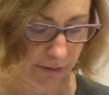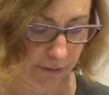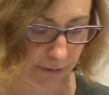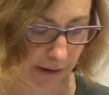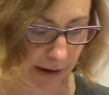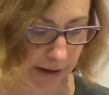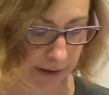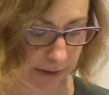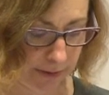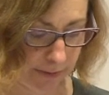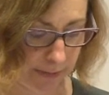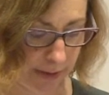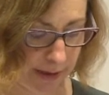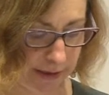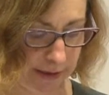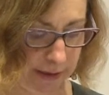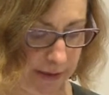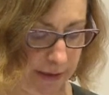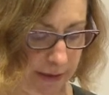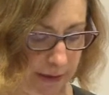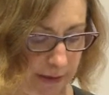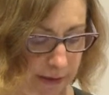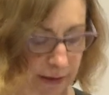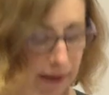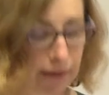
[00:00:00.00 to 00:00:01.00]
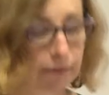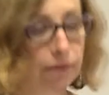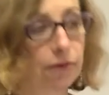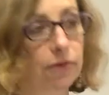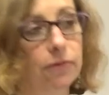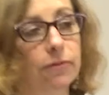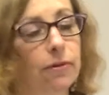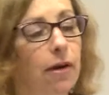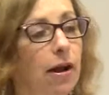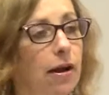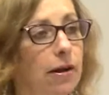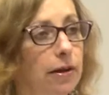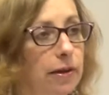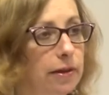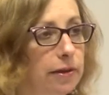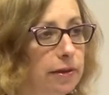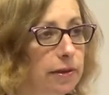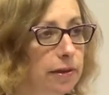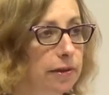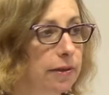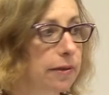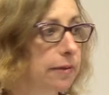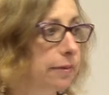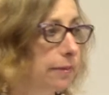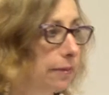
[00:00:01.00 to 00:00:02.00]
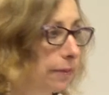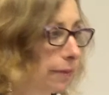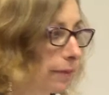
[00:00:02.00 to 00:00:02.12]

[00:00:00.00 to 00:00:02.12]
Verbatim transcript: threatened by sea level rise.